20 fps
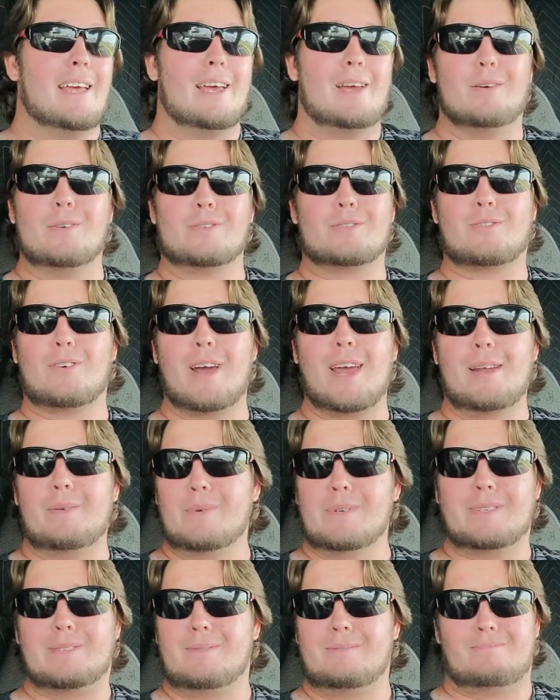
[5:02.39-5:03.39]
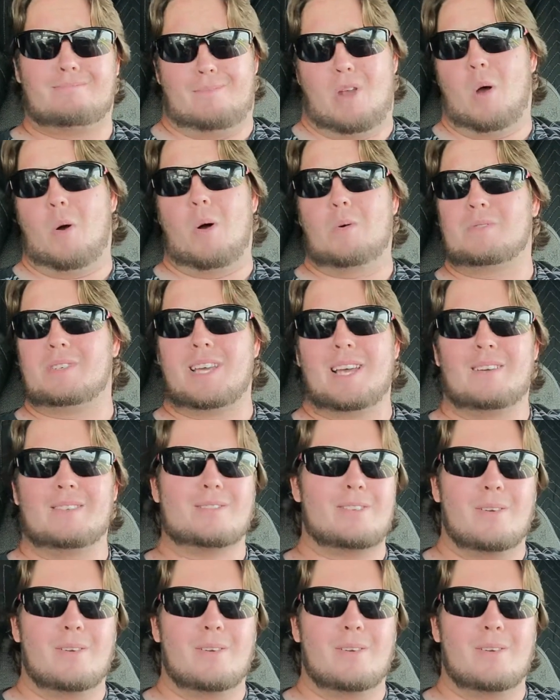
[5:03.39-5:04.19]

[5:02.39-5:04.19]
it was great. No hotels, no